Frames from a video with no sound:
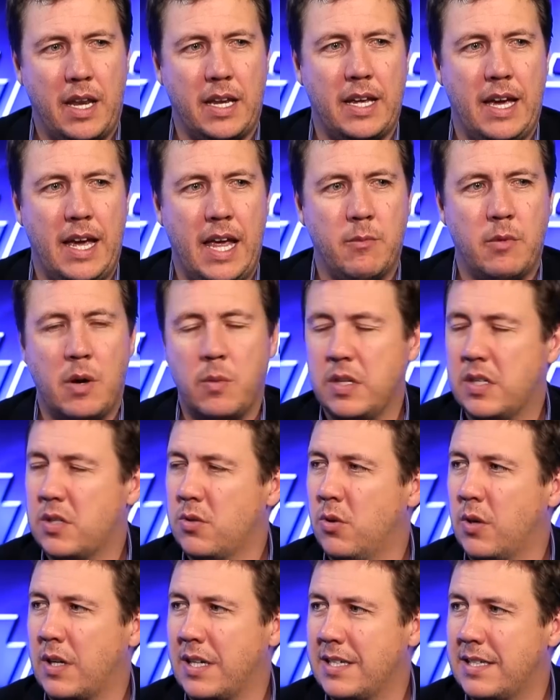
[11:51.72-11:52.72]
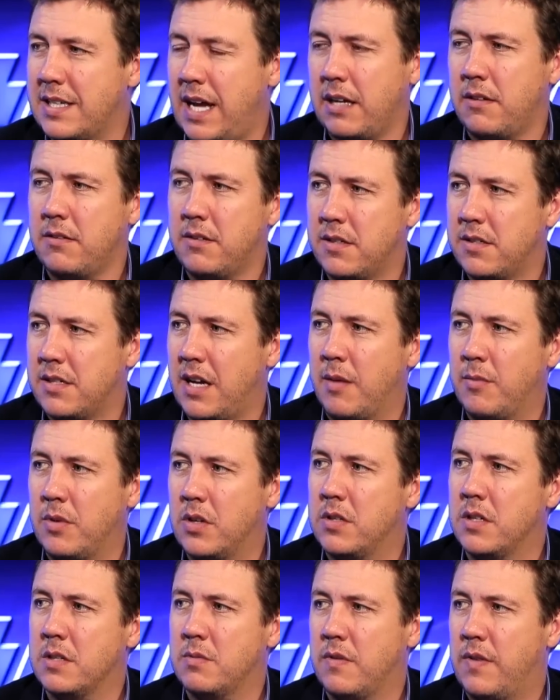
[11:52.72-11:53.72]
a game where we saw exactly the same
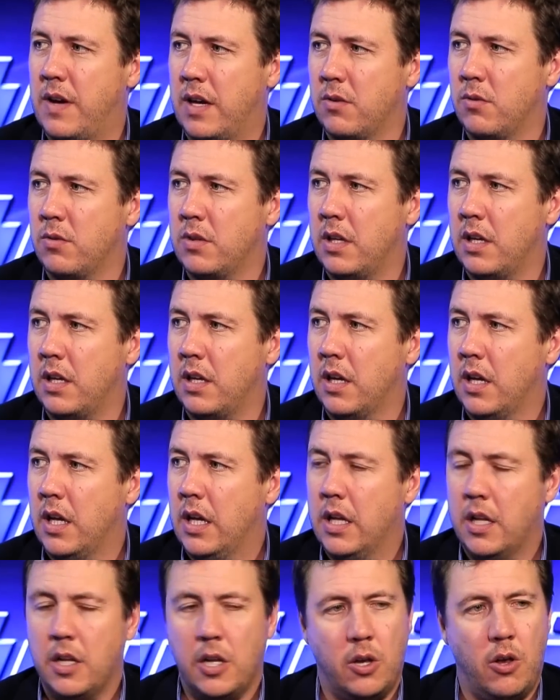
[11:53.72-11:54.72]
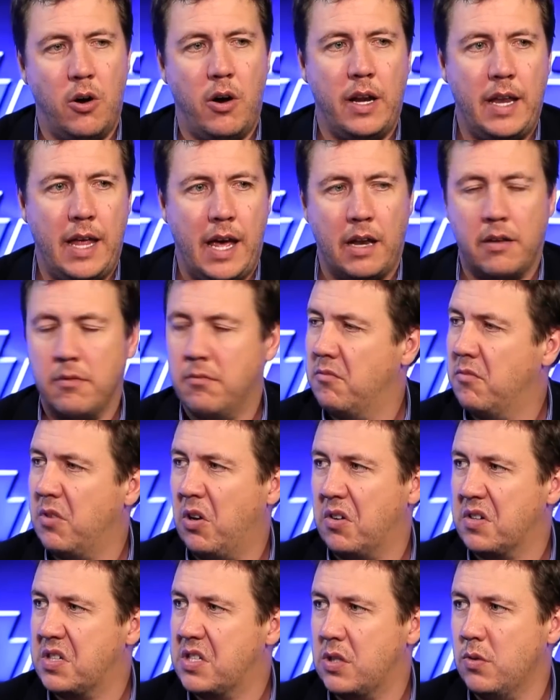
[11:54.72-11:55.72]
issues we've had all year. Line out, we
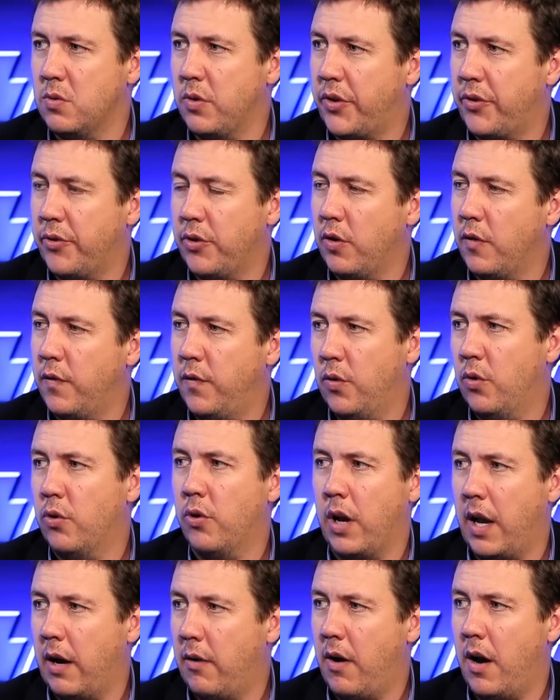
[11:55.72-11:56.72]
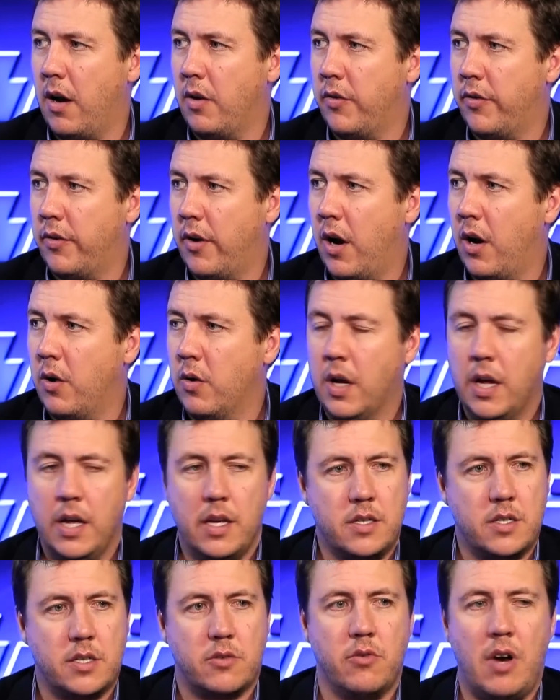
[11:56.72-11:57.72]
lost 2 or 3 or 4 on our own throw.
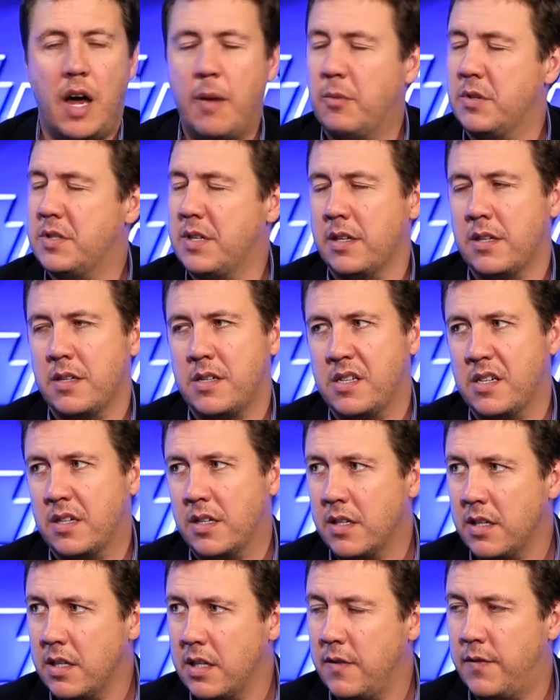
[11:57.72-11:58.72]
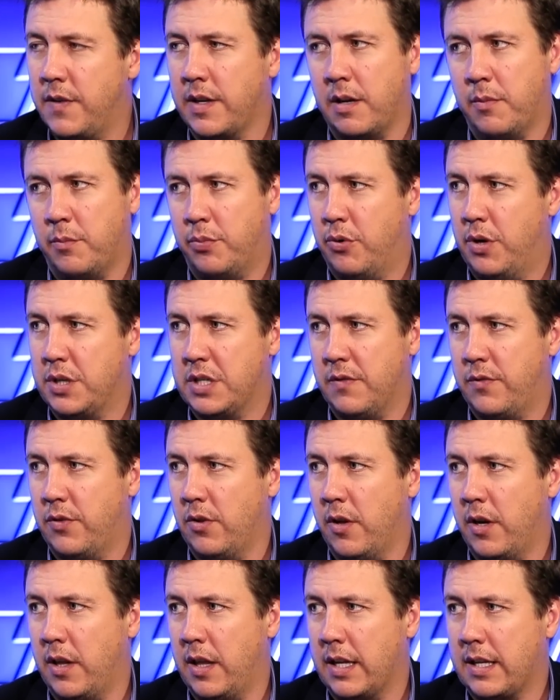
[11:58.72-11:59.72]
Scrum was under significant pressure for a
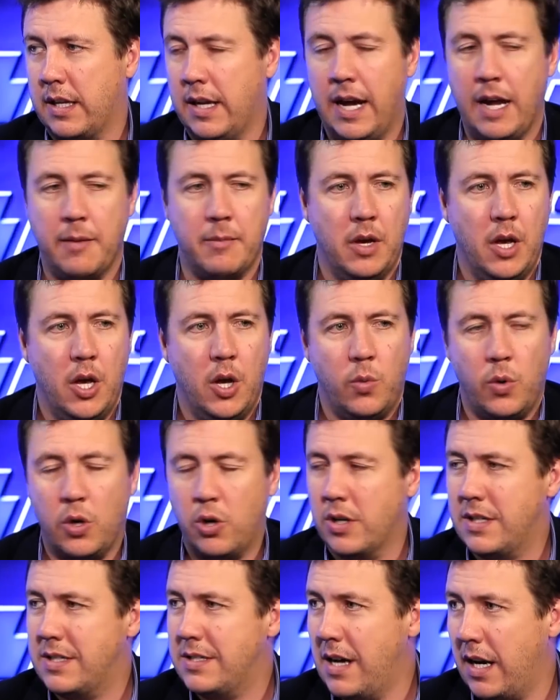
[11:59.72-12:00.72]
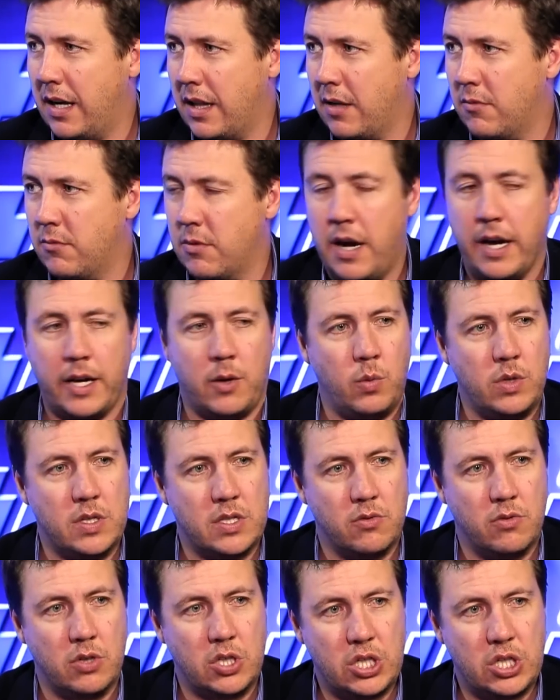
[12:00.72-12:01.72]
lot of that game. We got done in the ruck. We saw a